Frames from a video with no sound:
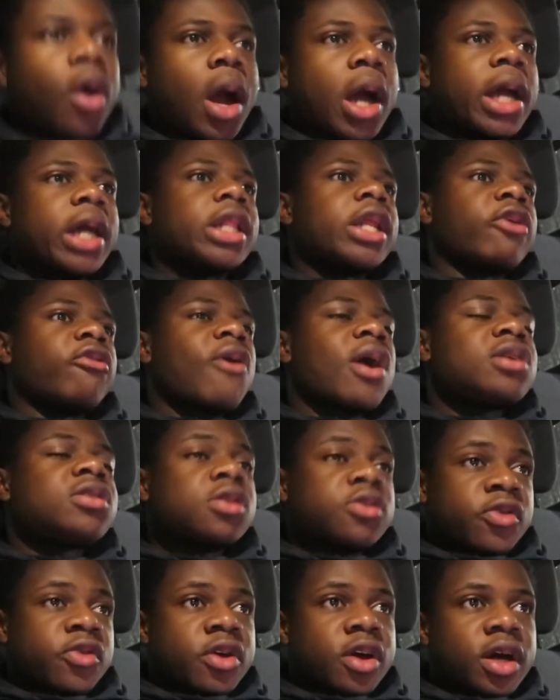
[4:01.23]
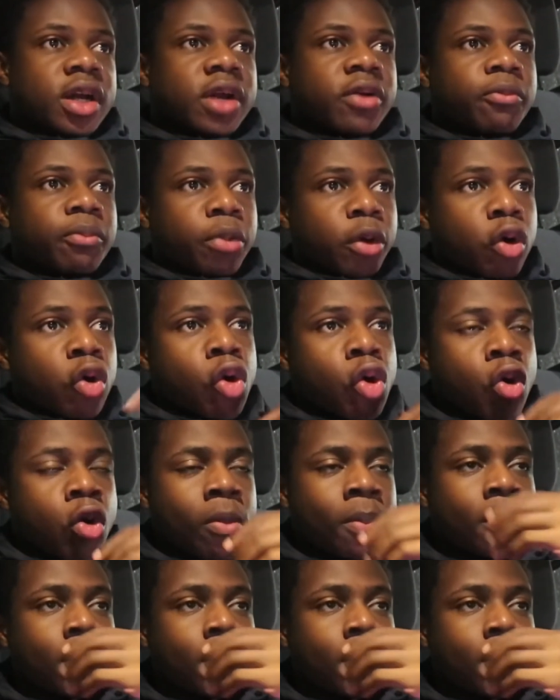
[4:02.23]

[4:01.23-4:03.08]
I get the Chrysler 300. Boom.